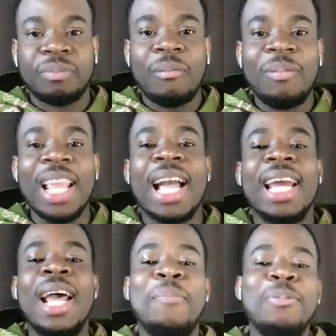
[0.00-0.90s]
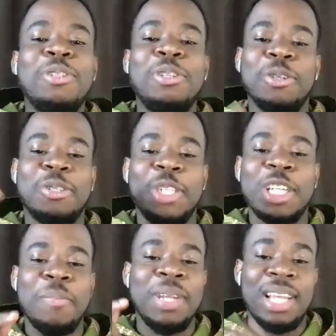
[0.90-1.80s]
So can I
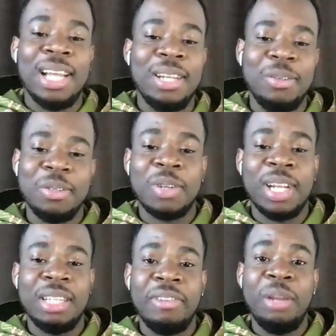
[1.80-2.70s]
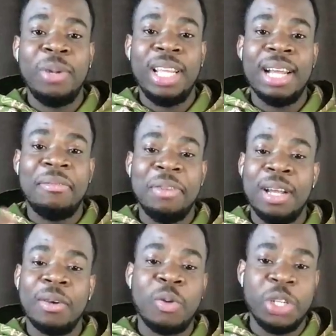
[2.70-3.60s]
put your social media handles so that if
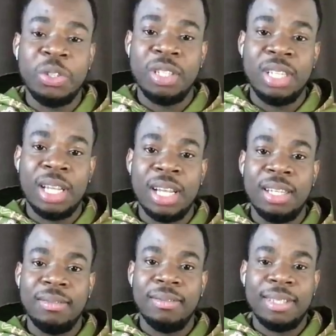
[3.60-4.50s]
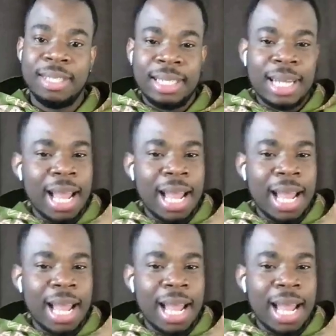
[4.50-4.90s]
anybody have further questions, they can